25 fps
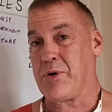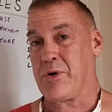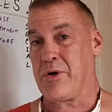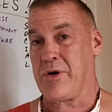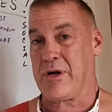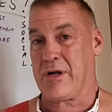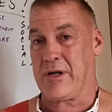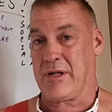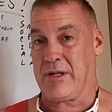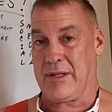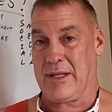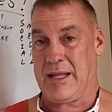
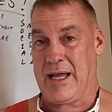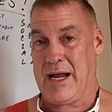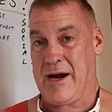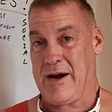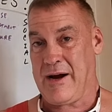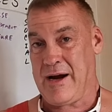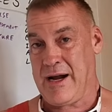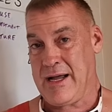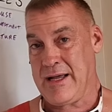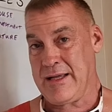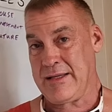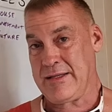Puerto
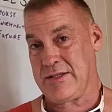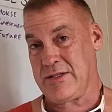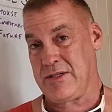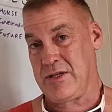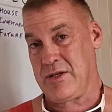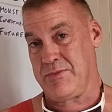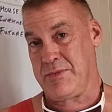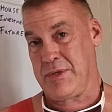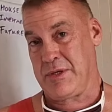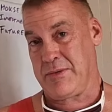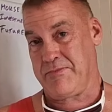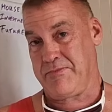Galera,
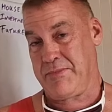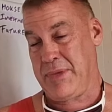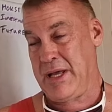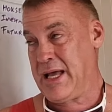Subic